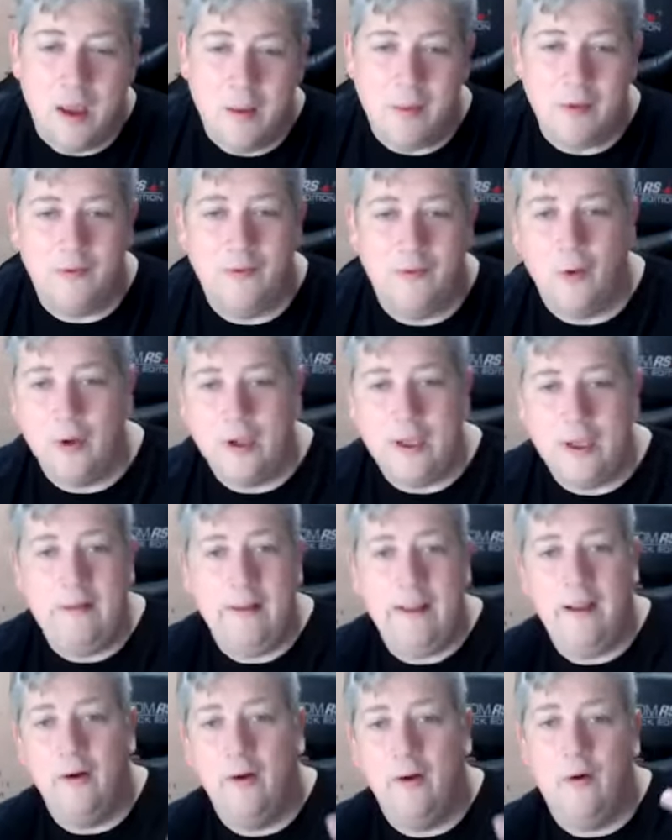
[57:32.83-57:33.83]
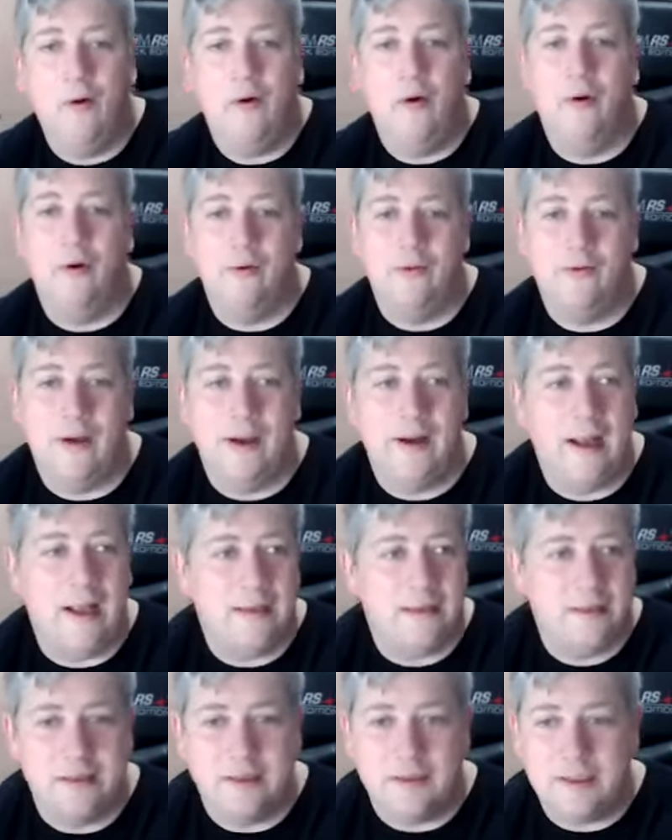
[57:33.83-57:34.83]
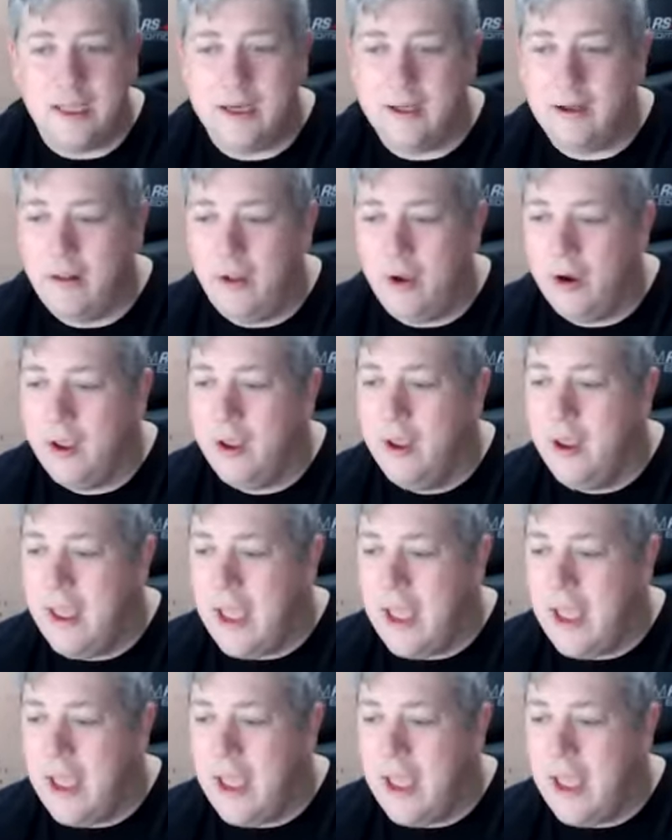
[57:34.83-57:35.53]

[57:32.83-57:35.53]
before healing or finances at 10 o'clock.